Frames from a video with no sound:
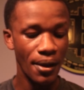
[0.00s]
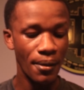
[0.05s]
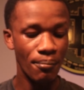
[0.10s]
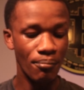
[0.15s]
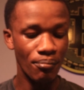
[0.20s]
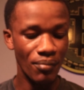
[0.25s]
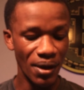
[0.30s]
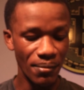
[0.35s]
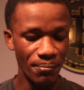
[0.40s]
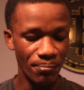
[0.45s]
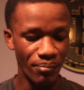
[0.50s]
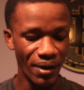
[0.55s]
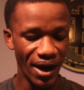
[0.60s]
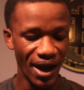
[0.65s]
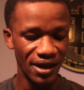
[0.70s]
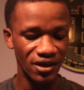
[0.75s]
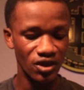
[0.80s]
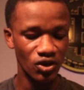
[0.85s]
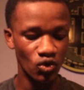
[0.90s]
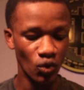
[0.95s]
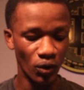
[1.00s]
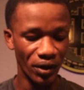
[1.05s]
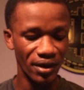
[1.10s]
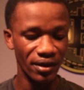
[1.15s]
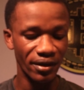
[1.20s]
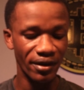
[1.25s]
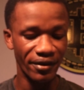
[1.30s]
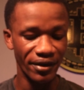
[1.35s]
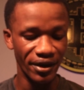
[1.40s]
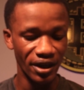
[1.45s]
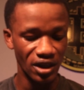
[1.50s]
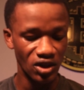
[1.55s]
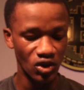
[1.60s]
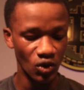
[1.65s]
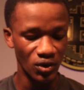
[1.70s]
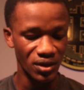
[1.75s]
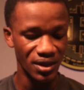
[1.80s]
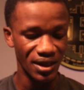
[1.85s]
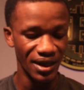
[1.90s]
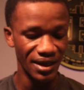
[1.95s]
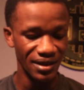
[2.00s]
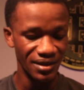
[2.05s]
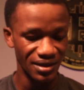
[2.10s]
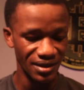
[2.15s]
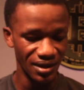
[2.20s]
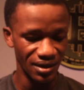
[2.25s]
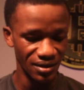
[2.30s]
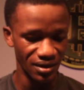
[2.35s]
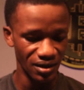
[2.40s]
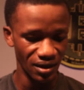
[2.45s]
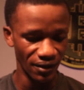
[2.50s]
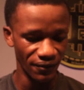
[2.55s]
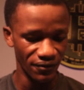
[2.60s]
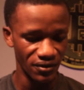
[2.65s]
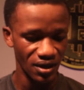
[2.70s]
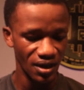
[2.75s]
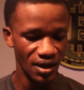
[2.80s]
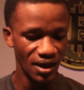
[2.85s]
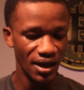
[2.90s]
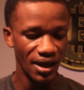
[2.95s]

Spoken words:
memepad token creators incentives,